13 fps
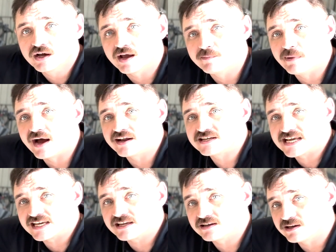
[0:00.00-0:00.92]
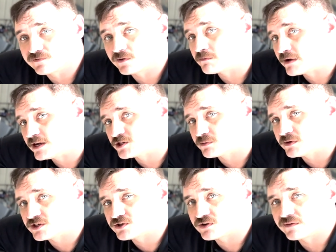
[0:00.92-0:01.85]
by taking different
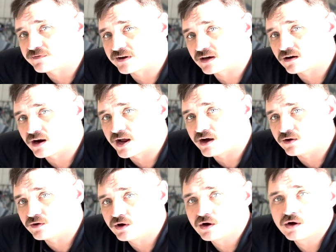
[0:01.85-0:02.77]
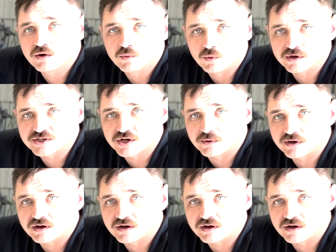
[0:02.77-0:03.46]
measurements to try to figure out what's going